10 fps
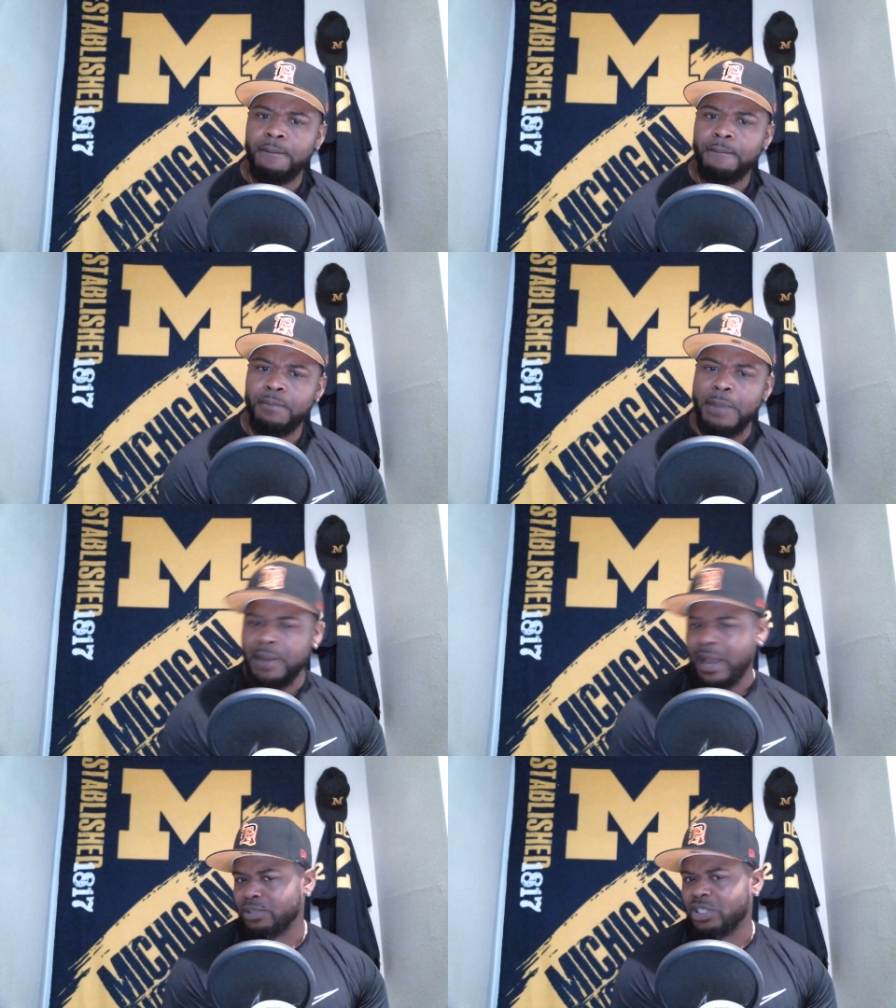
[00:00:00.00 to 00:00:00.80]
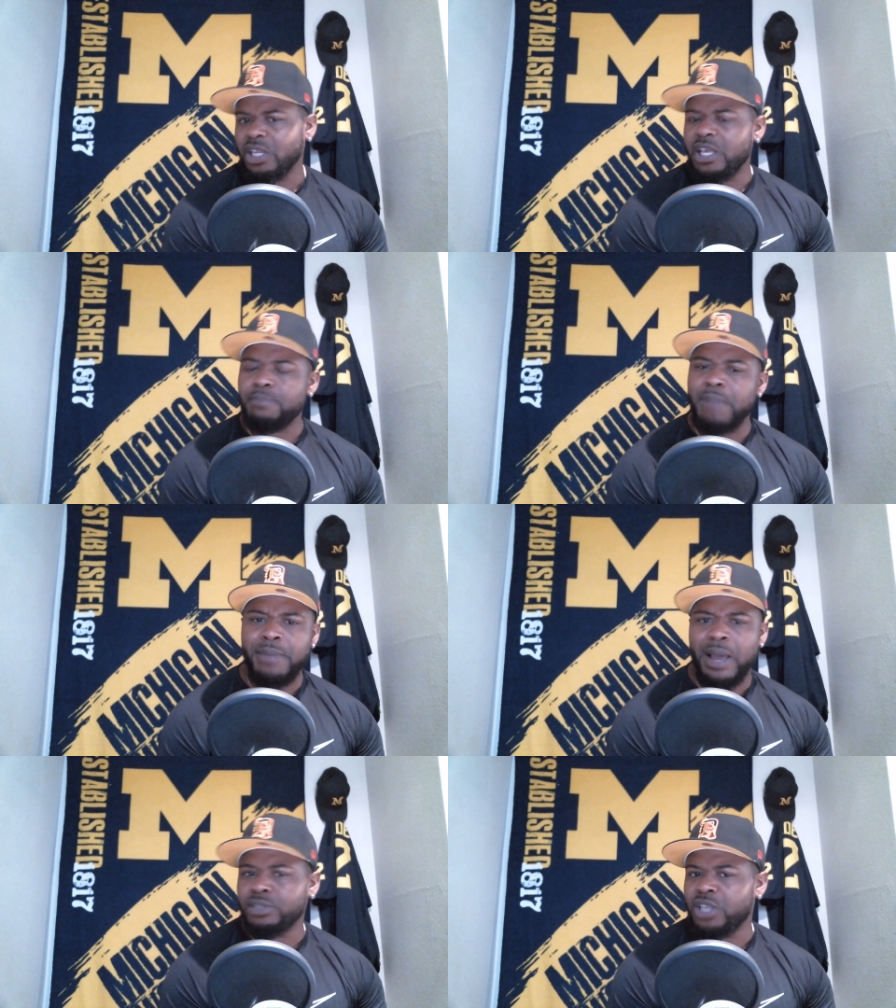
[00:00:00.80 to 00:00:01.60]
Maybe I was asleep. Maybe
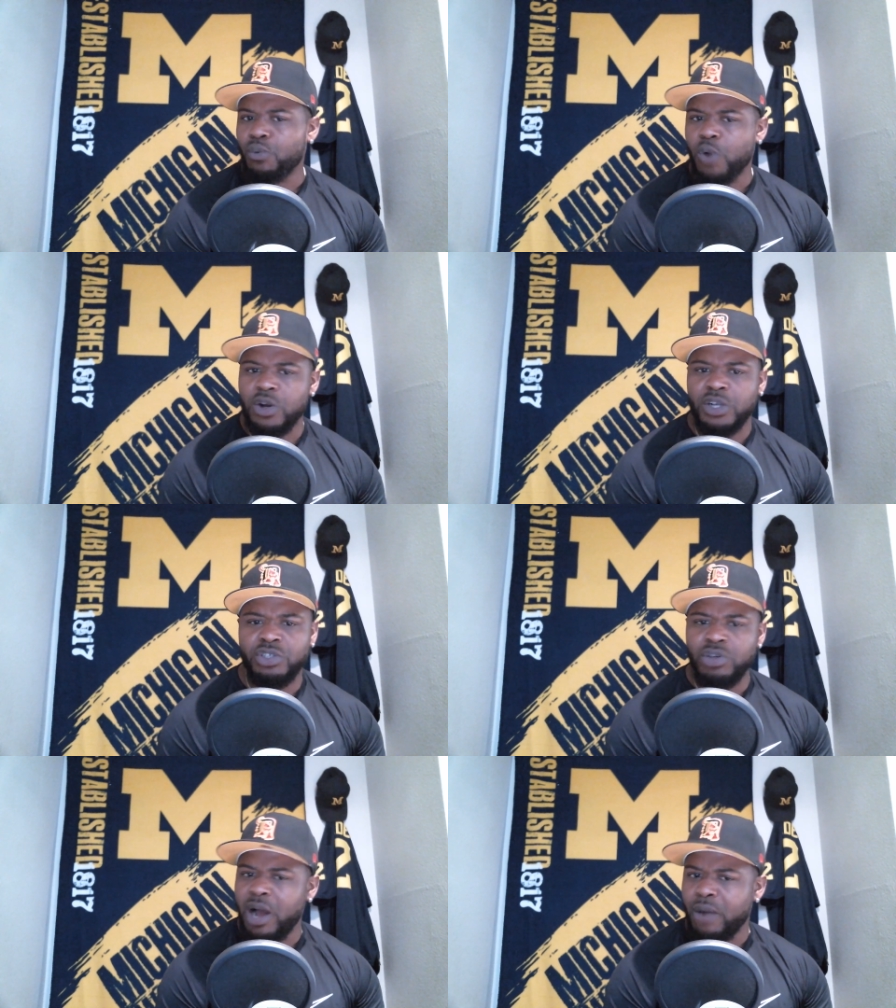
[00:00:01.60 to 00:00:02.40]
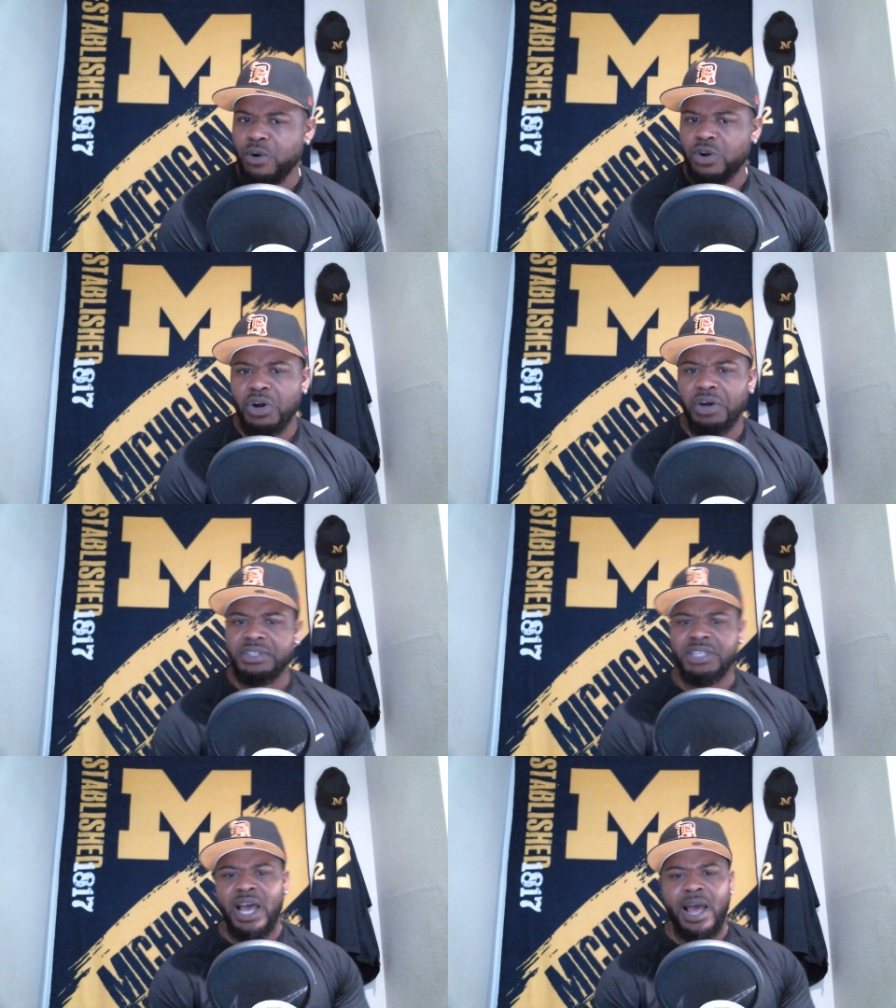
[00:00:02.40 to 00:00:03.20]
I was at work because I work all the
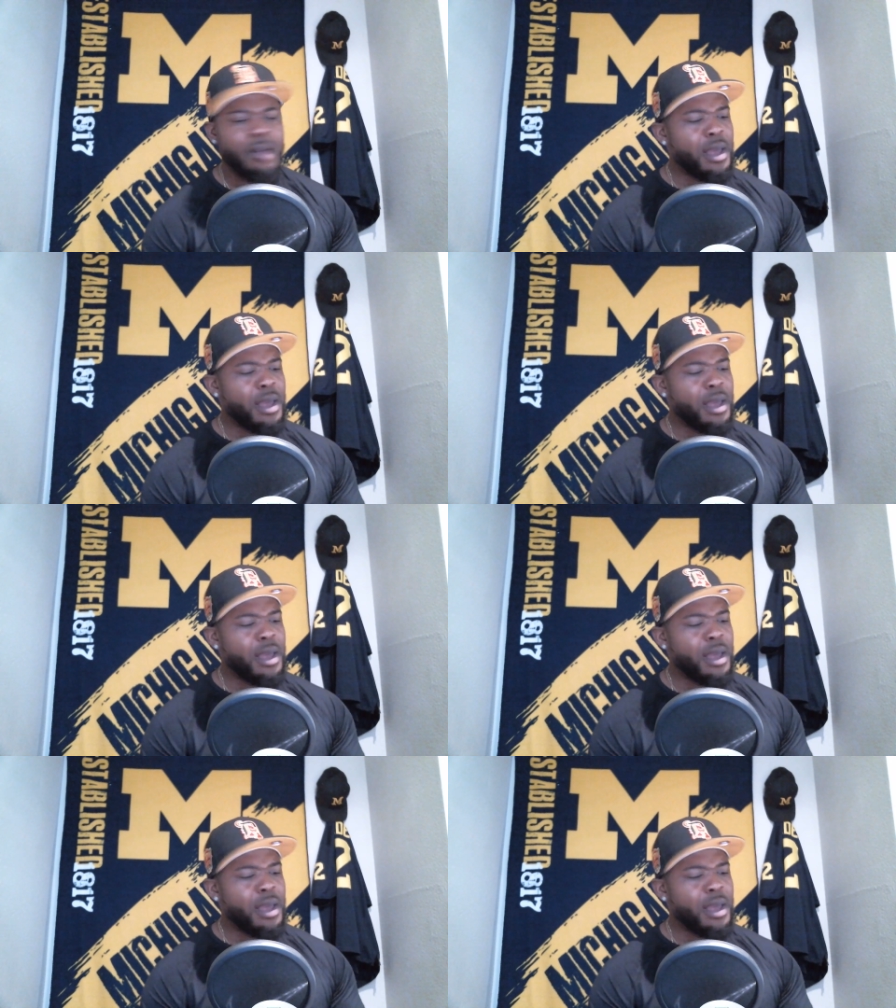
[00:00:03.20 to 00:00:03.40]
time.